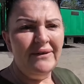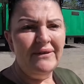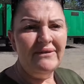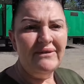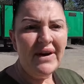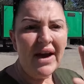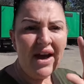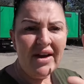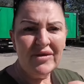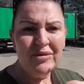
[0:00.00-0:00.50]

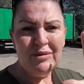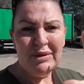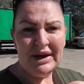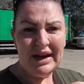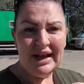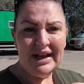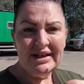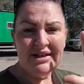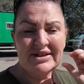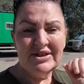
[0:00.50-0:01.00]
Five
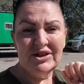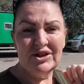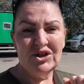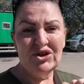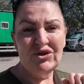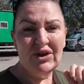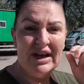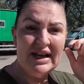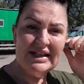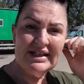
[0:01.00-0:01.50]
minutes to the
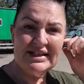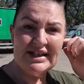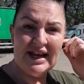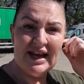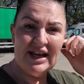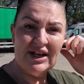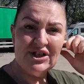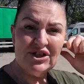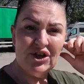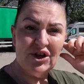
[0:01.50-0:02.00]
train
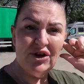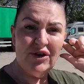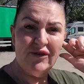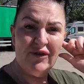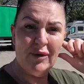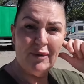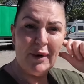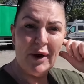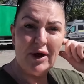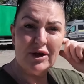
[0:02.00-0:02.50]
station
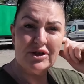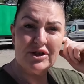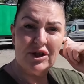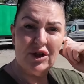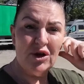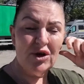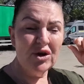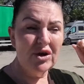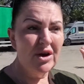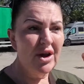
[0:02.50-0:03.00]
for
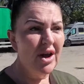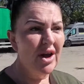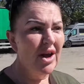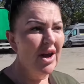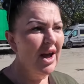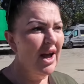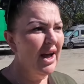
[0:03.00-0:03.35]
Barcelona